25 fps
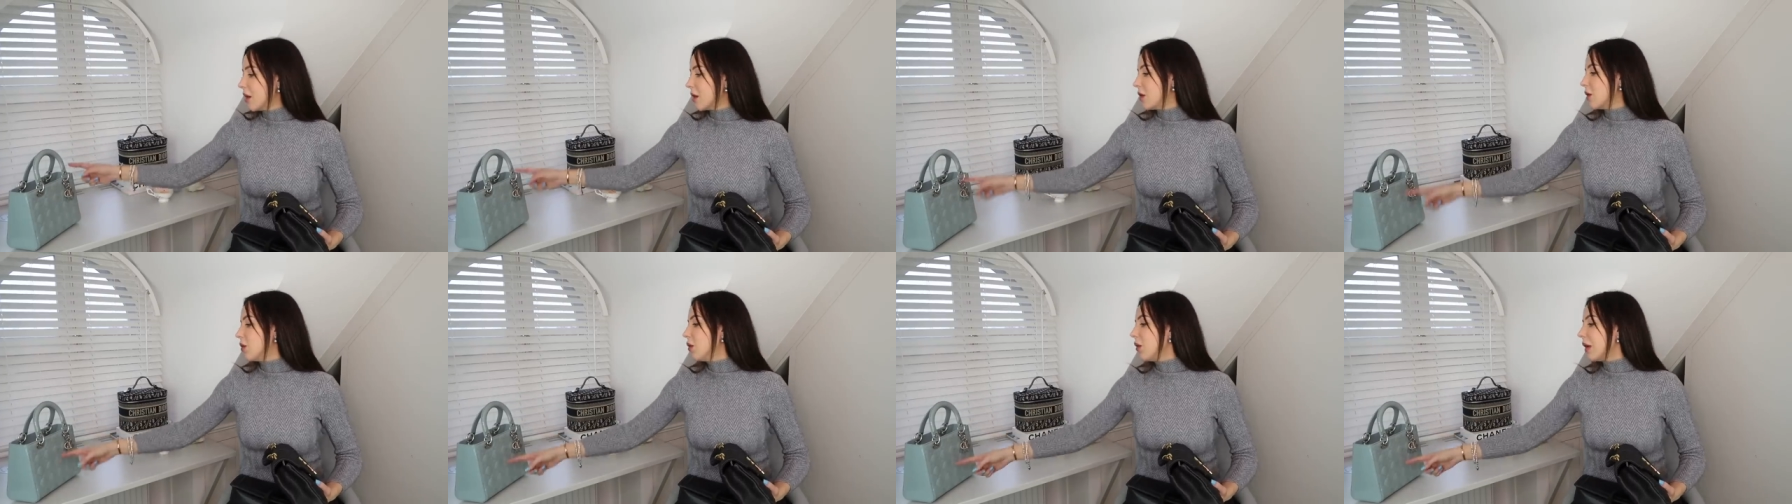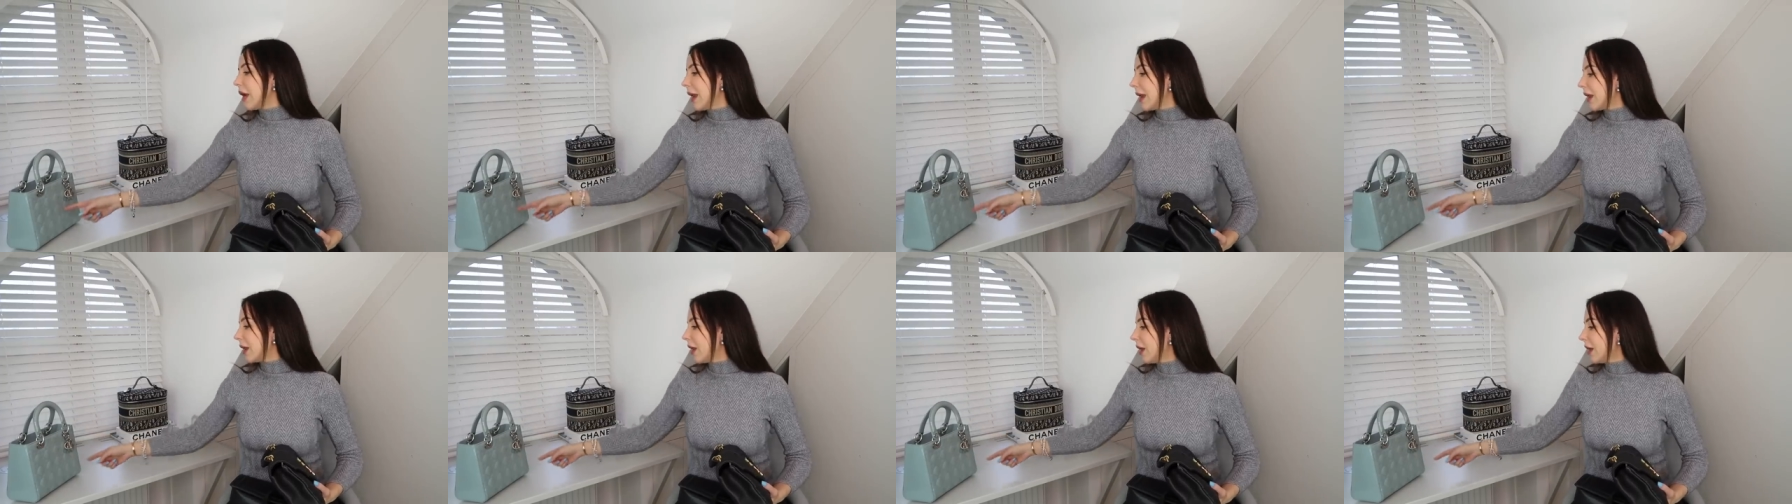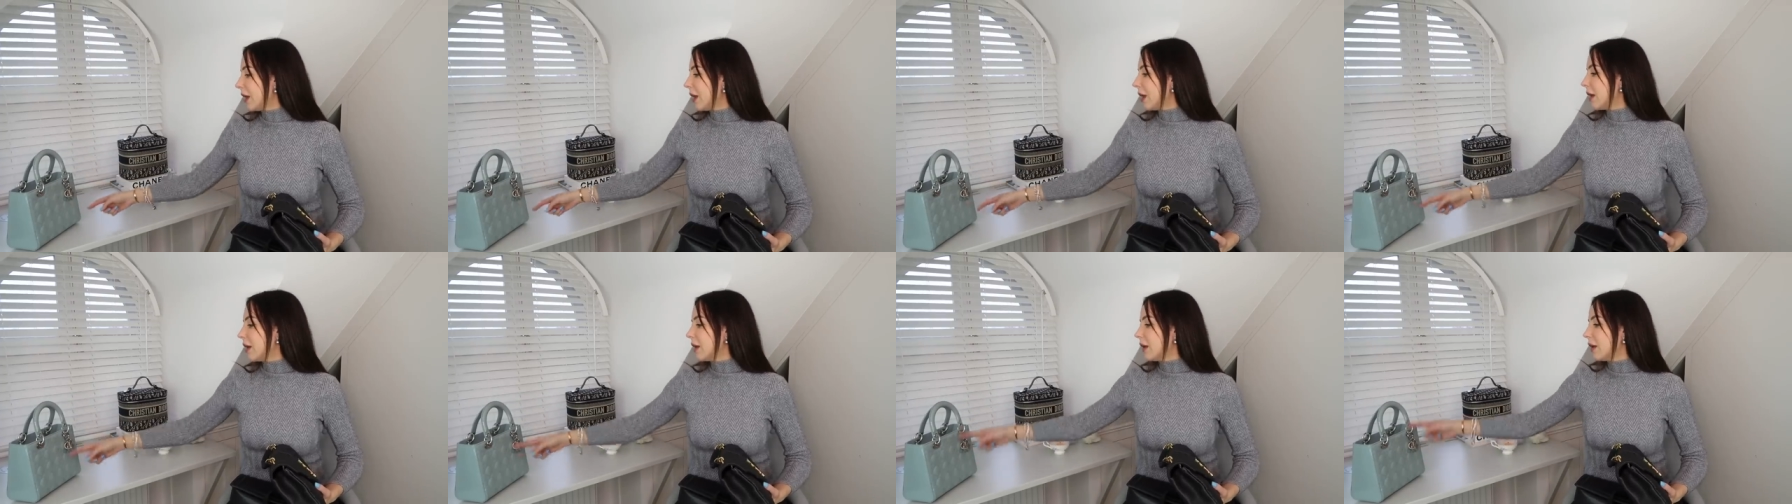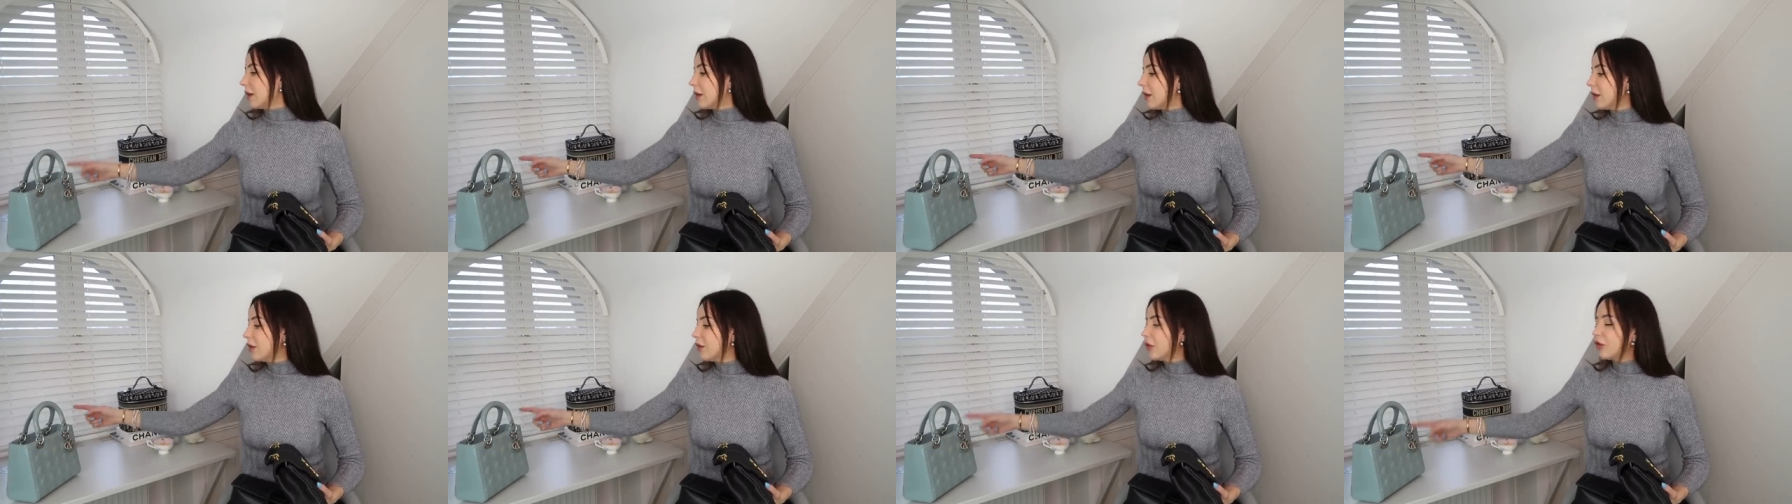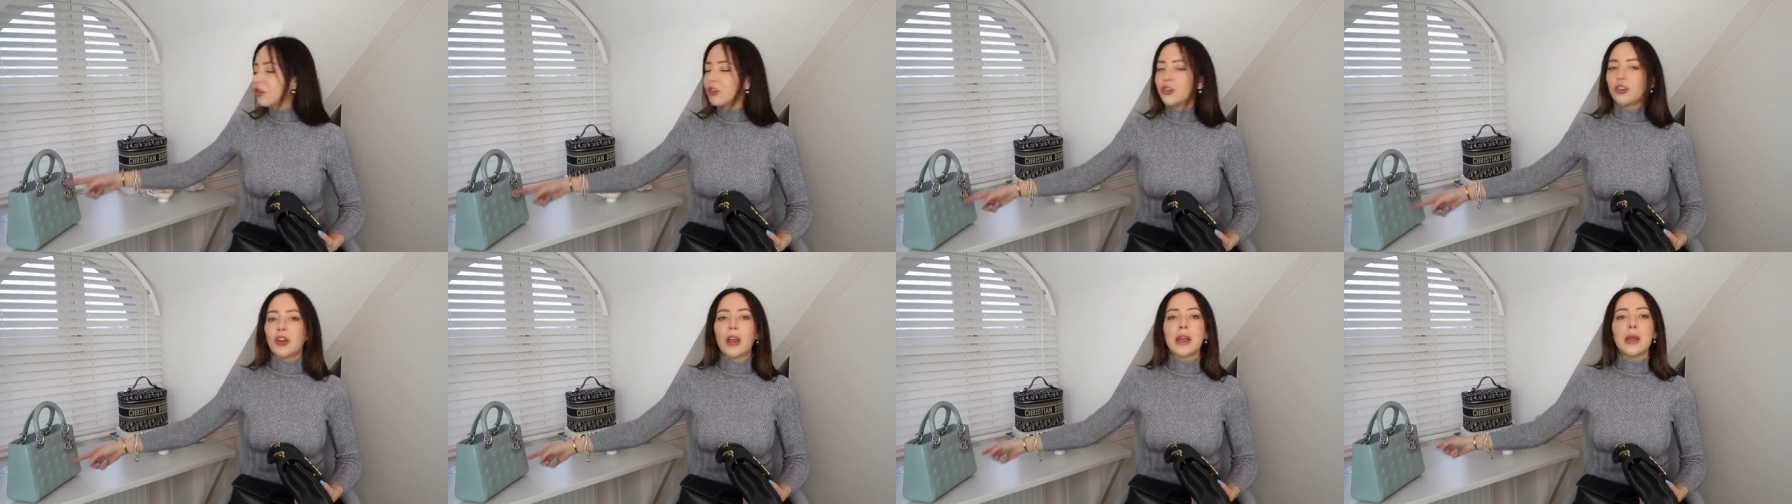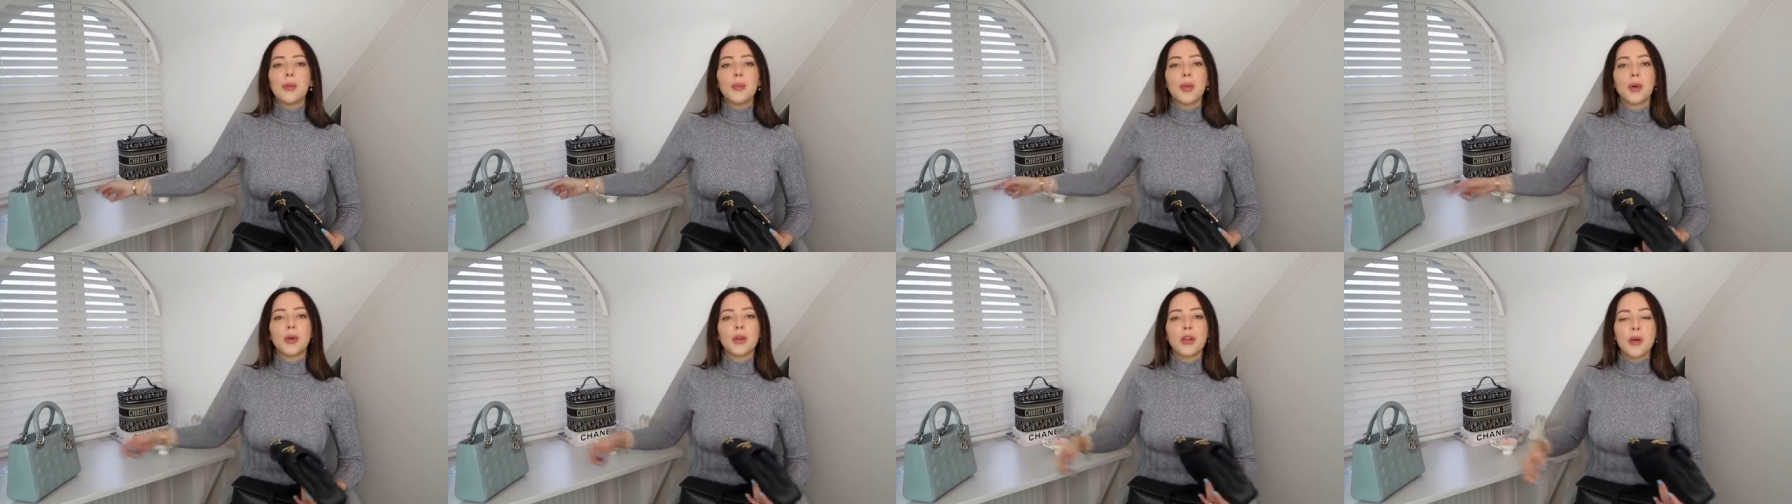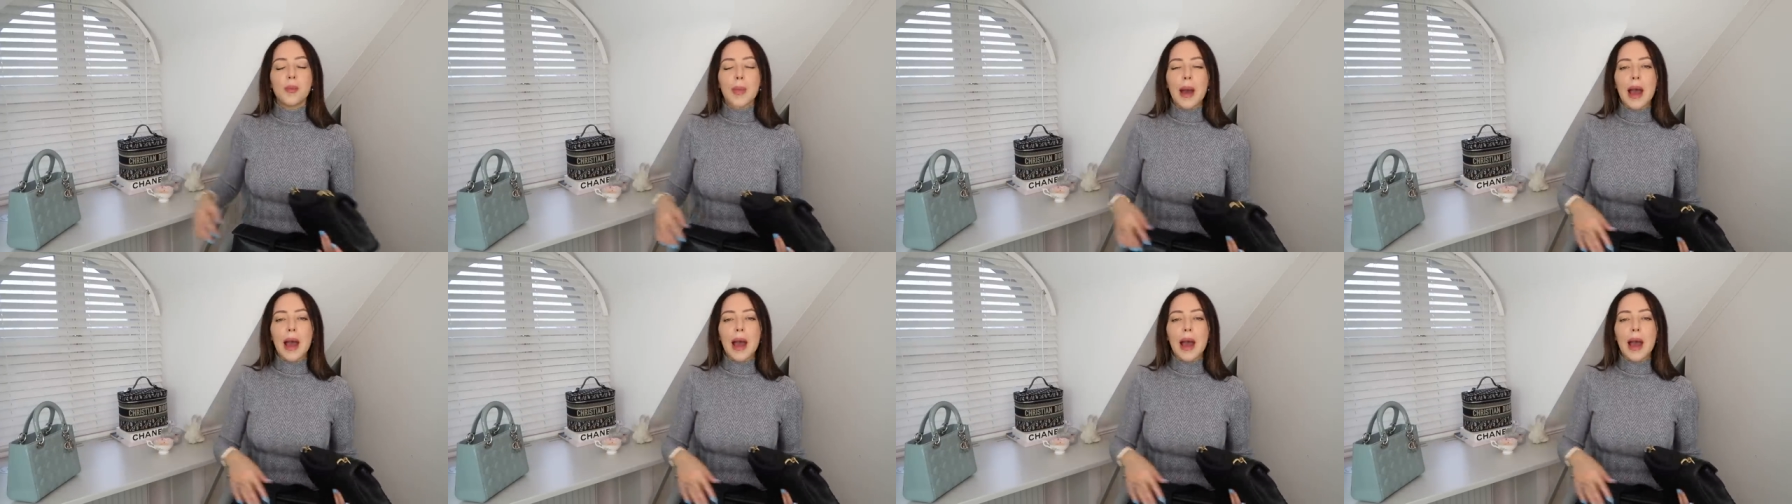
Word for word: you'll get like a little shape on your